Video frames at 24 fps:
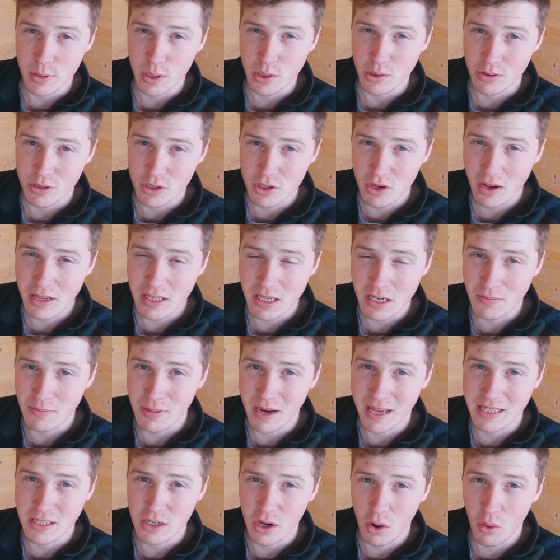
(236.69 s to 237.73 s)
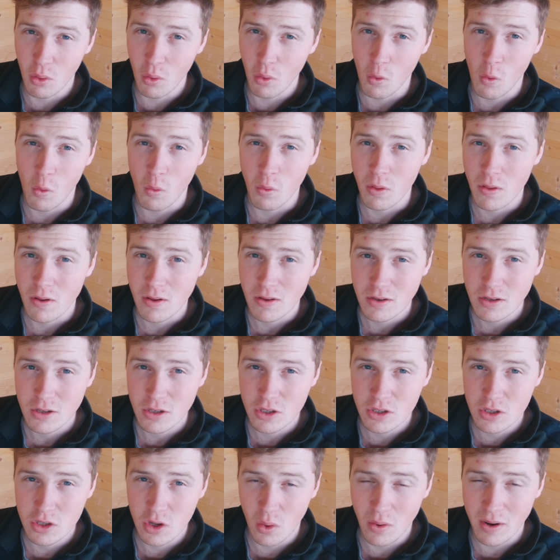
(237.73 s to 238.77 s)
So your sighting planes are all
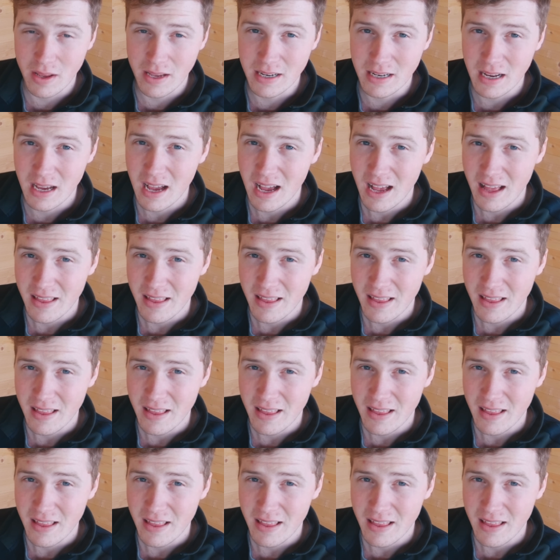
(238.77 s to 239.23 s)
solid.